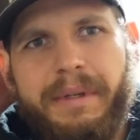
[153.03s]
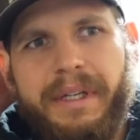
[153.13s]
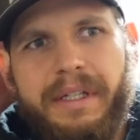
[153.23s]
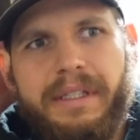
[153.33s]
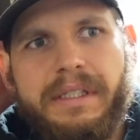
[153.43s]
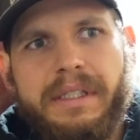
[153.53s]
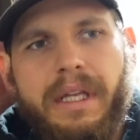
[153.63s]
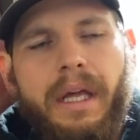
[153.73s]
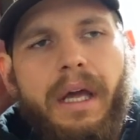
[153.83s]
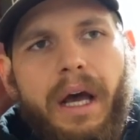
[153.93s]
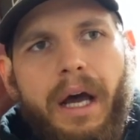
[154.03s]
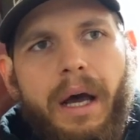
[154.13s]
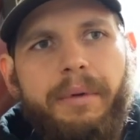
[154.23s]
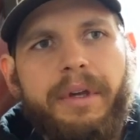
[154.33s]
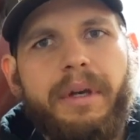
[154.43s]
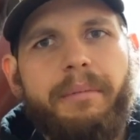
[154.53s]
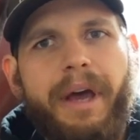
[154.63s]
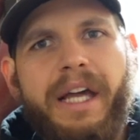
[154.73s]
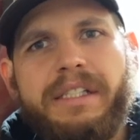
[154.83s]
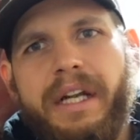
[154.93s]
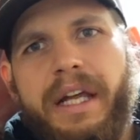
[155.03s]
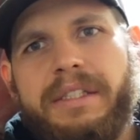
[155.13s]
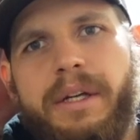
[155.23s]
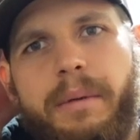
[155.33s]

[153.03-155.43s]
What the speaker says: because you can imagine as